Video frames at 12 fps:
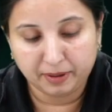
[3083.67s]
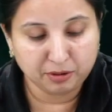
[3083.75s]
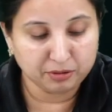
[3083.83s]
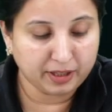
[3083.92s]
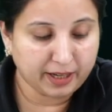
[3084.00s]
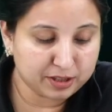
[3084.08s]
to
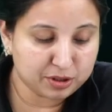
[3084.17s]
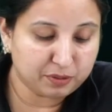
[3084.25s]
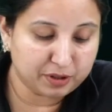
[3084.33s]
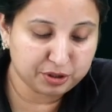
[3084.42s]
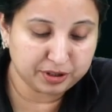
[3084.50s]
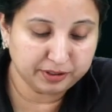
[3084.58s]
the next
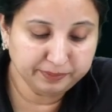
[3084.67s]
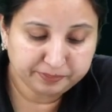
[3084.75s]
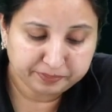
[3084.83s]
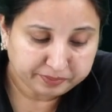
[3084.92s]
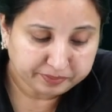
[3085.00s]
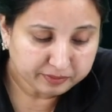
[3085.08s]
question.
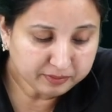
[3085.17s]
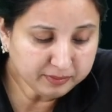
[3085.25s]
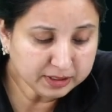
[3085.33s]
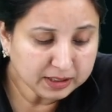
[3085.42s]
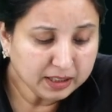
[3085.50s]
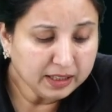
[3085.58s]

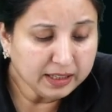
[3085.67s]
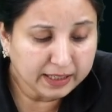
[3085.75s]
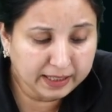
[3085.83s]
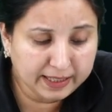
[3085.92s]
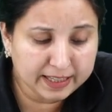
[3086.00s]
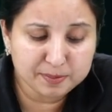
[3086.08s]

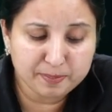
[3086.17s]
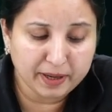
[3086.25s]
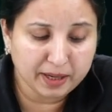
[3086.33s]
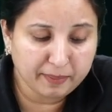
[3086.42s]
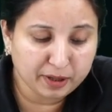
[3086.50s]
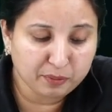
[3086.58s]
In
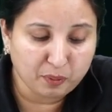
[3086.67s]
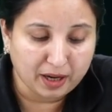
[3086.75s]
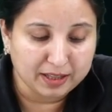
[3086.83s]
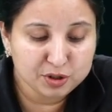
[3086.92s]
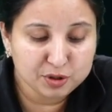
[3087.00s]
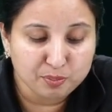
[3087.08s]
experiment
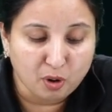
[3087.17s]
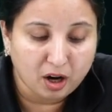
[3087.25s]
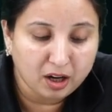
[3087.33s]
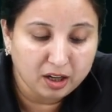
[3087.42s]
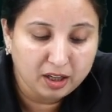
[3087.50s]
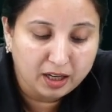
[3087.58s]
1,
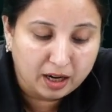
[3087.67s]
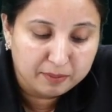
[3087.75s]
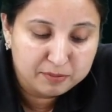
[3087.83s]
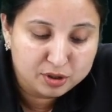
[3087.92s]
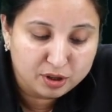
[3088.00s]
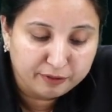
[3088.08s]
small
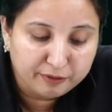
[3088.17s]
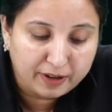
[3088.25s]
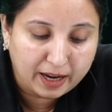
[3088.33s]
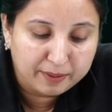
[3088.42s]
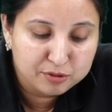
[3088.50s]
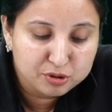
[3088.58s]
lumps of
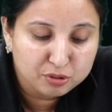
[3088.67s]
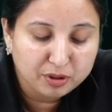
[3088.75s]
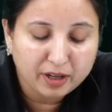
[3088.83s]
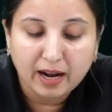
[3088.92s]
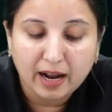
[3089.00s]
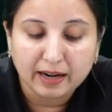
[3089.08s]
limestone
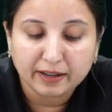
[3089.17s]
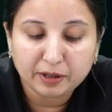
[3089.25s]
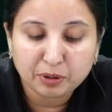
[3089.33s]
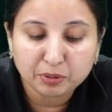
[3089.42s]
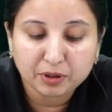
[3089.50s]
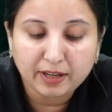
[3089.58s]
are
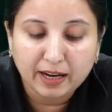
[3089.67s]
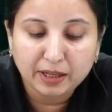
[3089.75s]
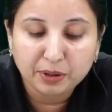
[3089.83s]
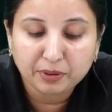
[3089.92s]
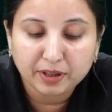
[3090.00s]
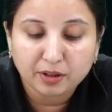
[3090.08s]
added to the
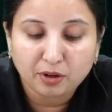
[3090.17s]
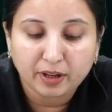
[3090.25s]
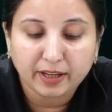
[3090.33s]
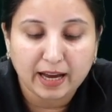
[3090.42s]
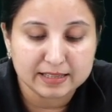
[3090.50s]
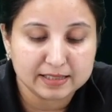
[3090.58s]
dilute
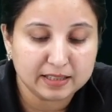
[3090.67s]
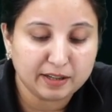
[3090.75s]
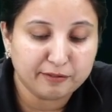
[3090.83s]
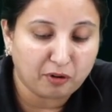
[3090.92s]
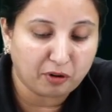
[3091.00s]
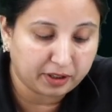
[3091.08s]
ethanoic acid
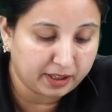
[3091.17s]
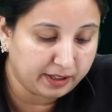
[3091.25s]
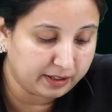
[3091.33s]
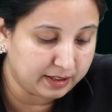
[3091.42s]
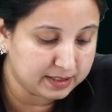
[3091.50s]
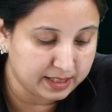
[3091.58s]
at 40
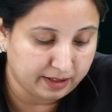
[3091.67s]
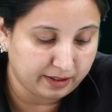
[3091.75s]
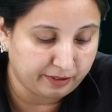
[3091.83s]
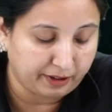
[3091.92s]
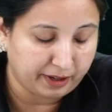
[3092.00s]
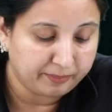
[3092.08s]
degrees
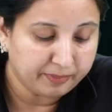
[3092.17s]
centigrade.